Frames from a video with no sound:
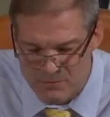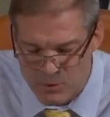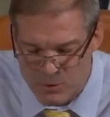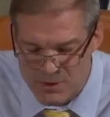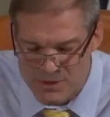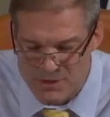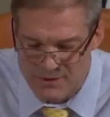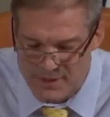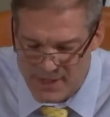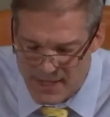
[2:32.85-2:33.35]

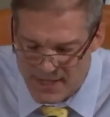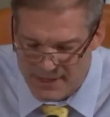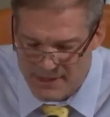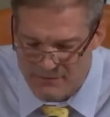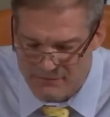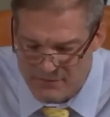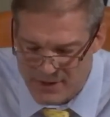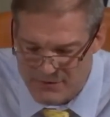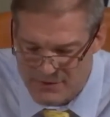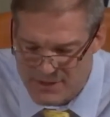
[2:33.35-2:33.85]
Morrison that I
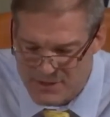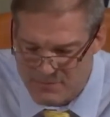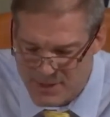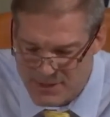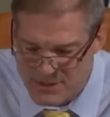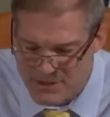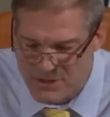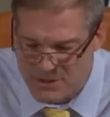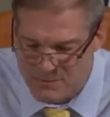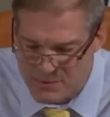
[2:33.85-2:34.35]
conveyed this
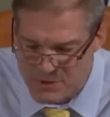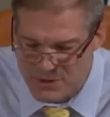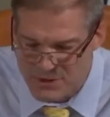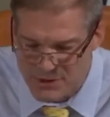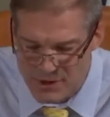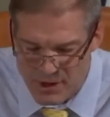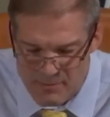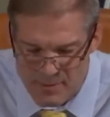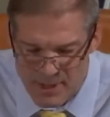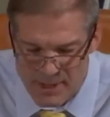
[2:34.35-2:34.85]
message to Mr.
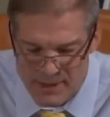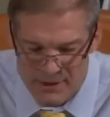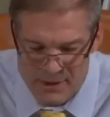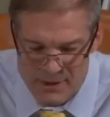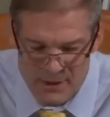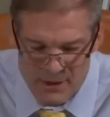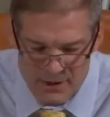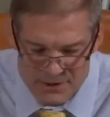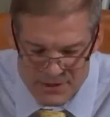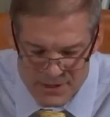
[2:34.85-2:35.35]
Yarmouk
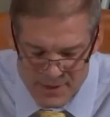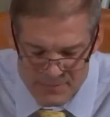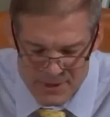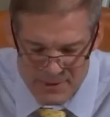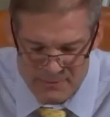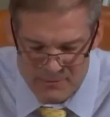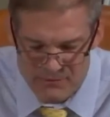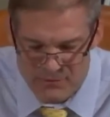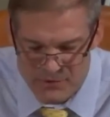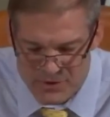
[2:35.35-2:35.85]
on
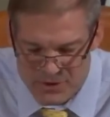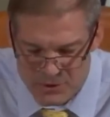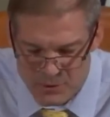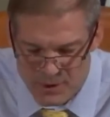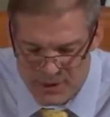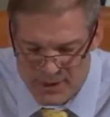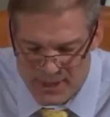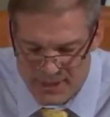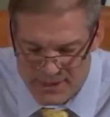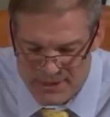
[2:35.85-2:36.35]
September 1st,
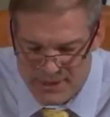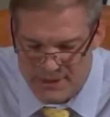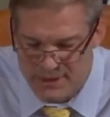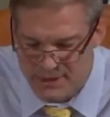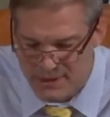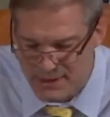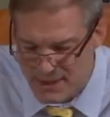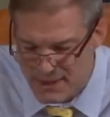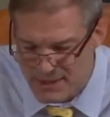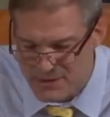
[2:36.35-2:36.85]

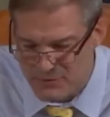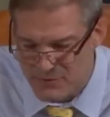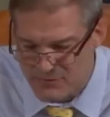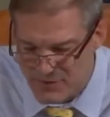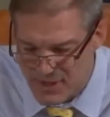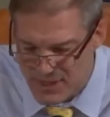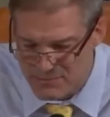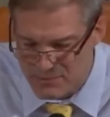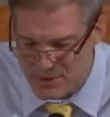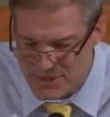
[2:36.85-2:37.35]
2019 in connection with
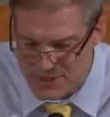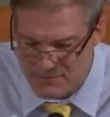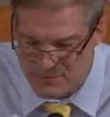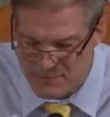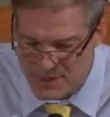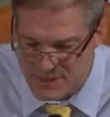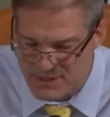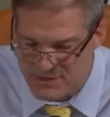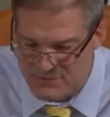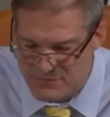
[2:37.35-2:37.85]
Vice
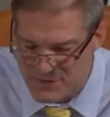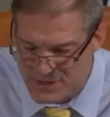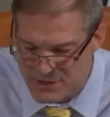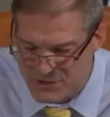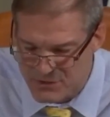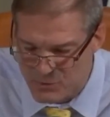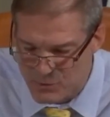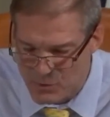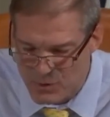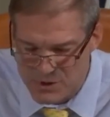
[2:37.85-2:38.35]
President Pence's
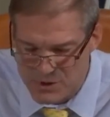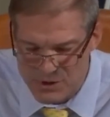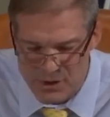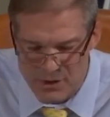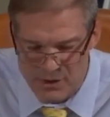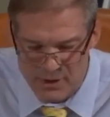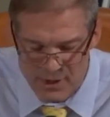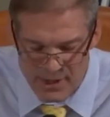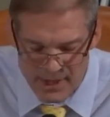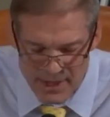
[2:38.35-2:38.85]
visit to
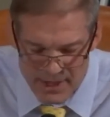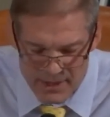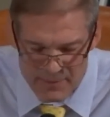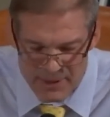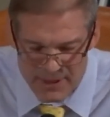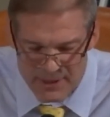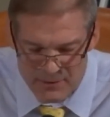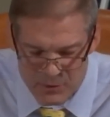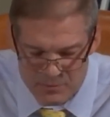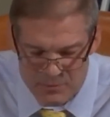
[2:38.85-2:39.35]
Warsaw and a
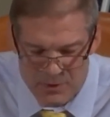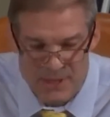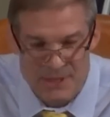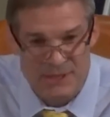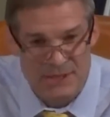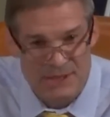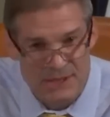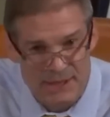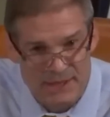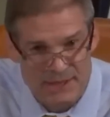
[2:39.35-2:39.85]
meeting with
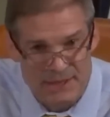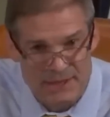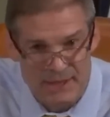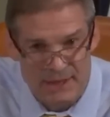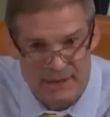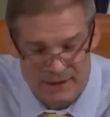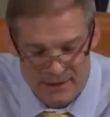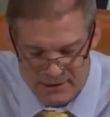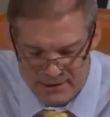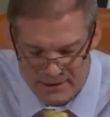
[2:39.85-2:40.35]
President
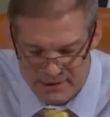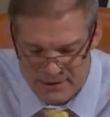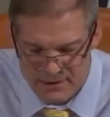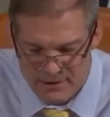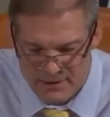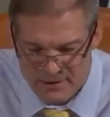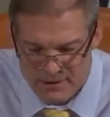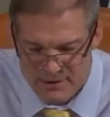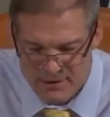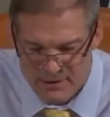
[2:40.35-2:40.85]
Zelensky.
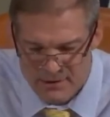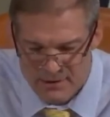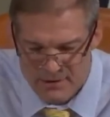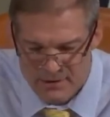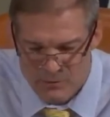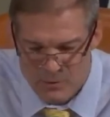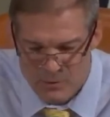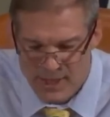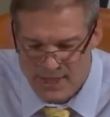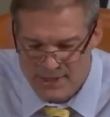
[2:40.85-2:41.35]

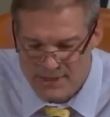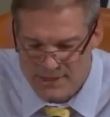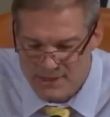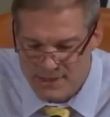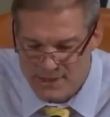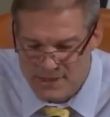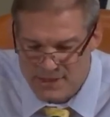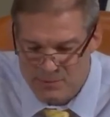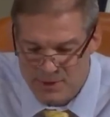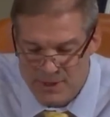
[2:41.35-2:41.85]
We got
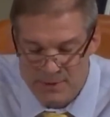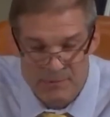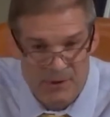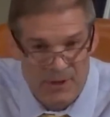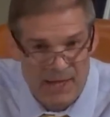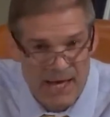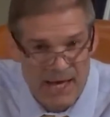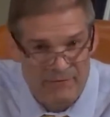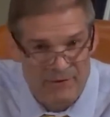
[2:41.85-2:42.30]
6 people